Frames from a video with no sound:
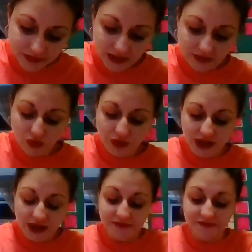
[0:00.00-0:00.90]
And I wrote
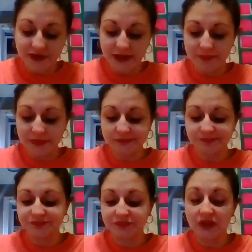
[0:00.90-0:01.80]
it kind of funny, but
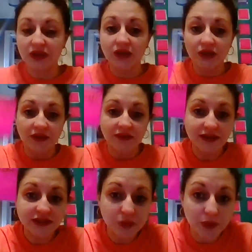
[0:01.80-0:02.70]

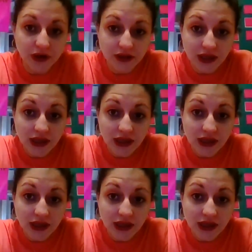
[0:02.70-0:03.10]
that's the word